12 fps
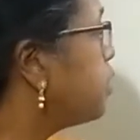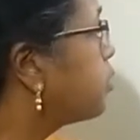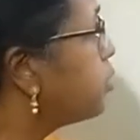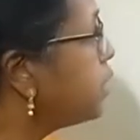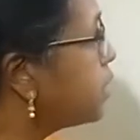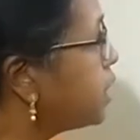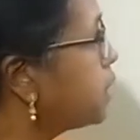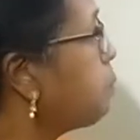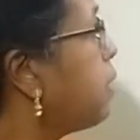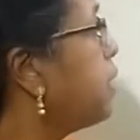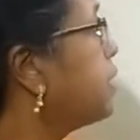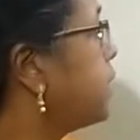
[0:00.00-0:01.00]
So this is
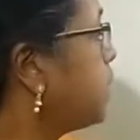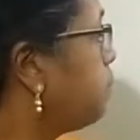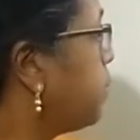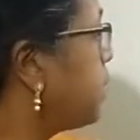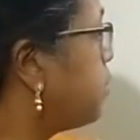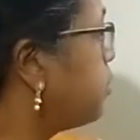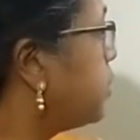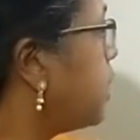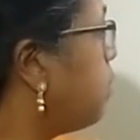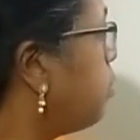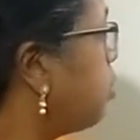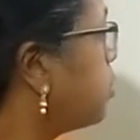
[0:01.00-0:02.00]
participatory
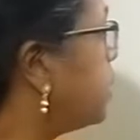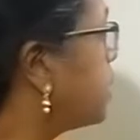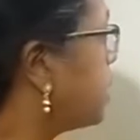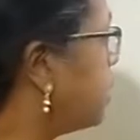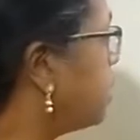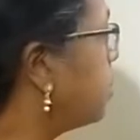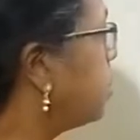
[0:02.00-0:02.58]
democracy.